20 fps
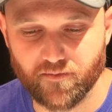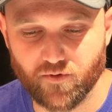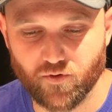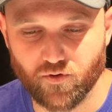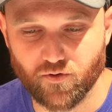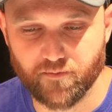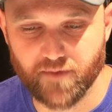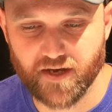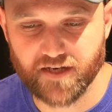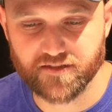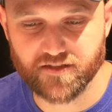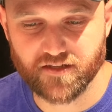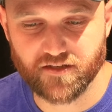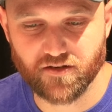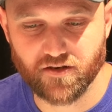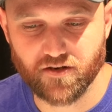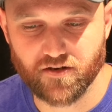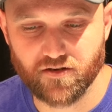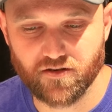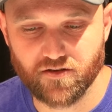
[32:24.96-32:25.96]
or
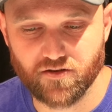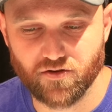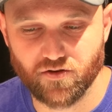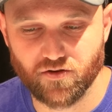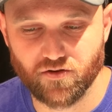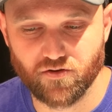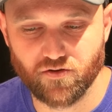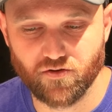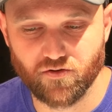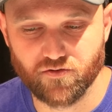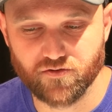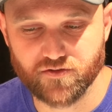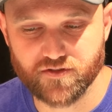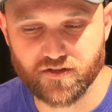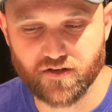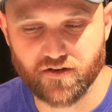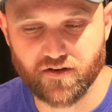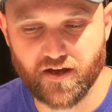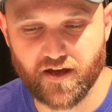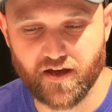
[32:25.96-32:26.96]
Mexico, you
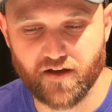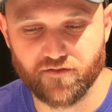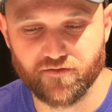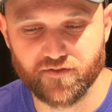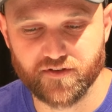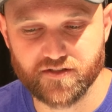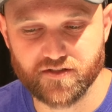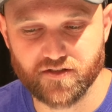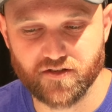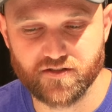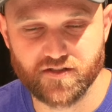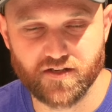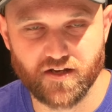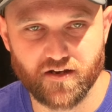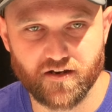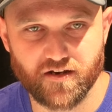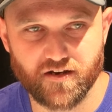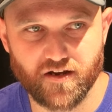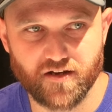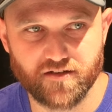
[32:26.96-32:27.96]
also have
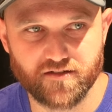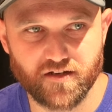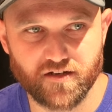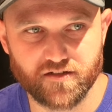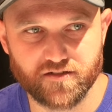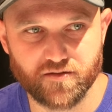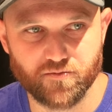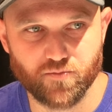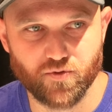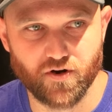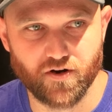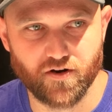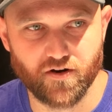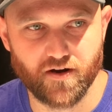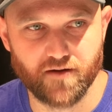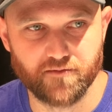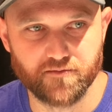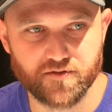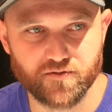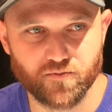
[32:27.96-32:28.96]
associated Antarctic
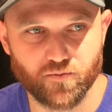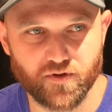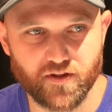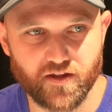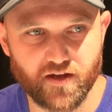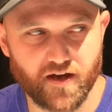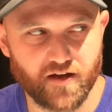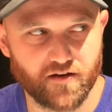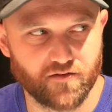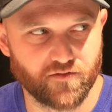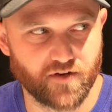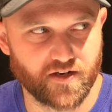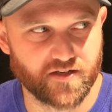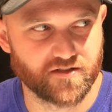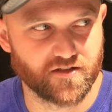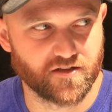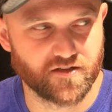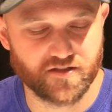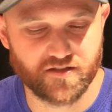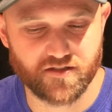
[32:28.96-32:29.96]
programs without
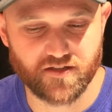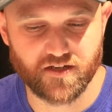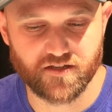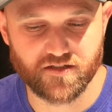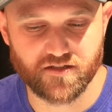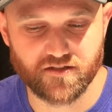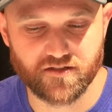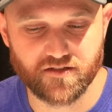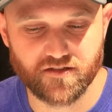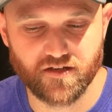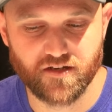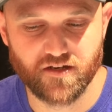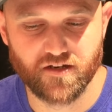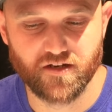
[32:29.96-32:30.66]
research stations